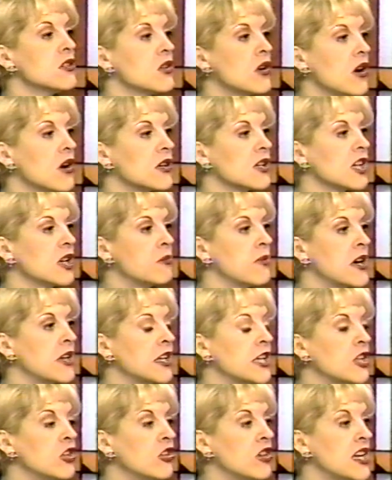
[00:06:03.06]
talking about
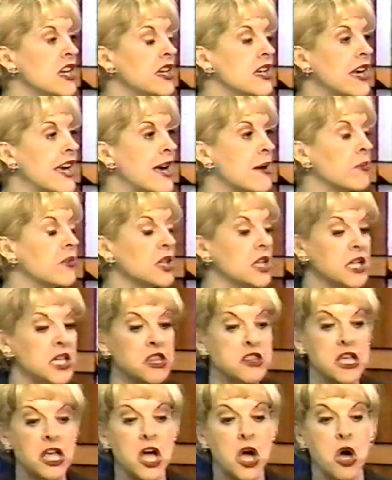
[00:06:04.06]
internet gambling,
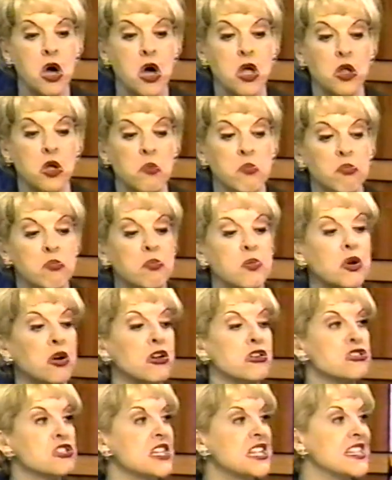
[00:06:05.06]
they all
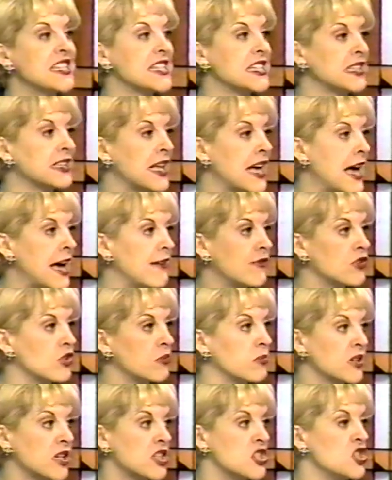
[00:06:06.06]
burst into laughter
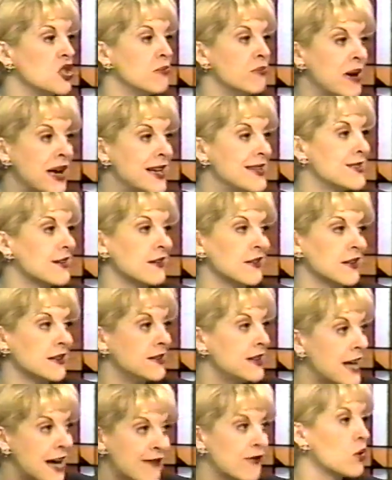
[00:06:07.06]
because you basically
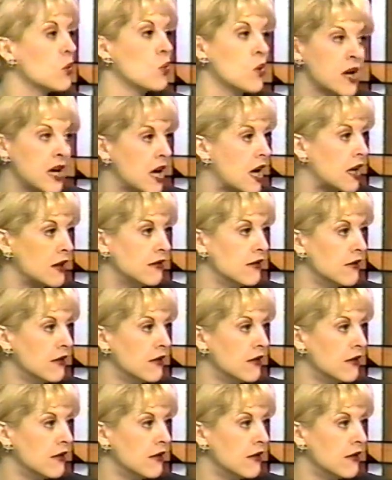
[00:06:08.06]
never win.